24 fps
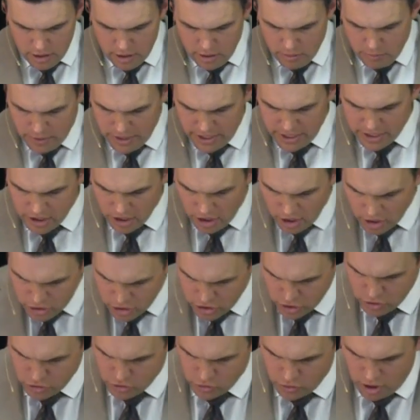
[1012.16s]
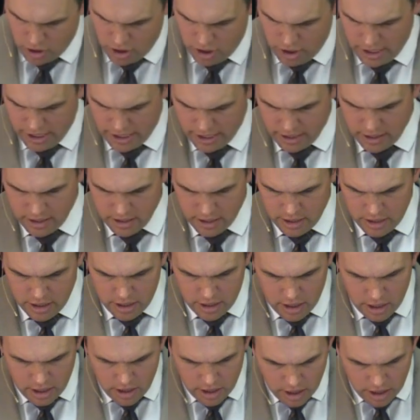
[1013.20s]
but he's also drawing
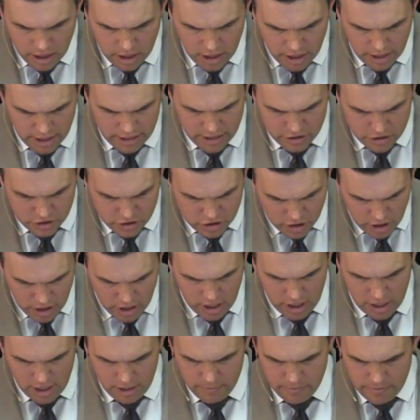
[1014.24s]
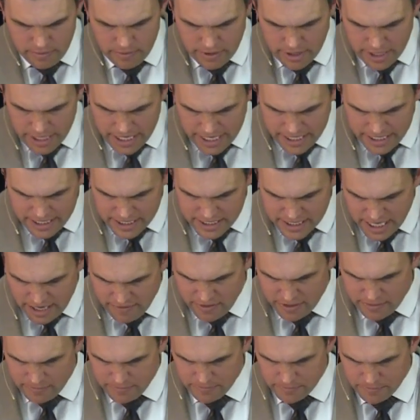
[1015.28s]
on Psalm
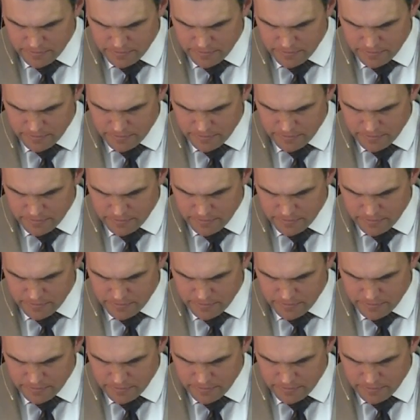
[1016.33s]
87.